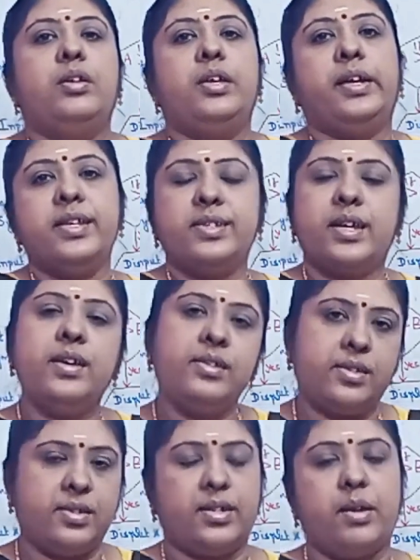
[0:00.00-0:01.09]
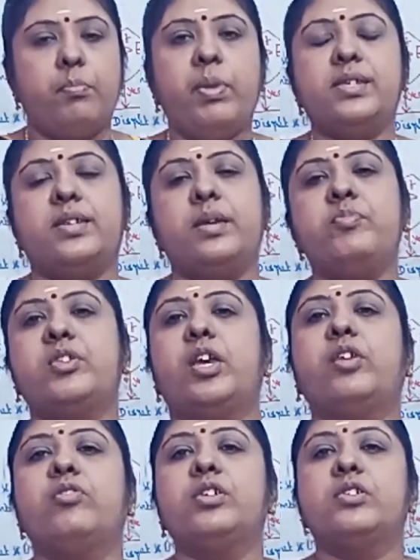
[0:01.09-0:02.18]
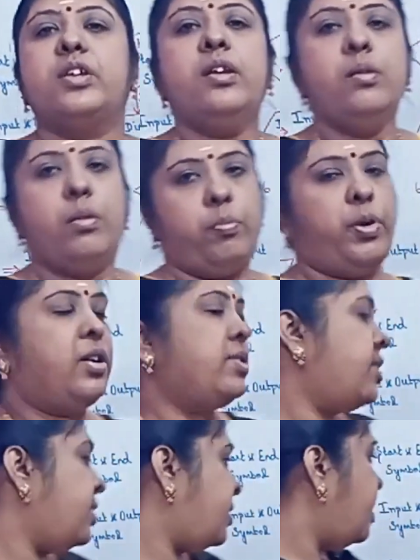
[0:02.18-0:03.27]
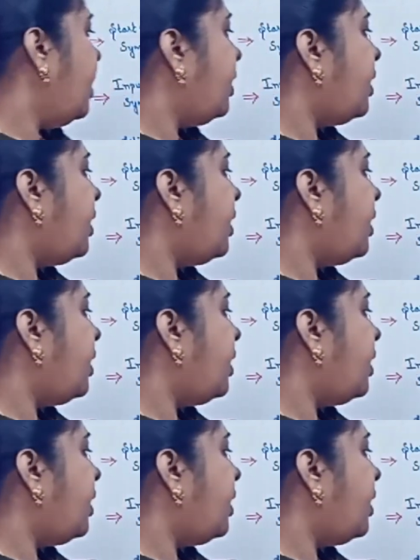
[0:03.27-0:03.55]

It is a step-by-step sequential process.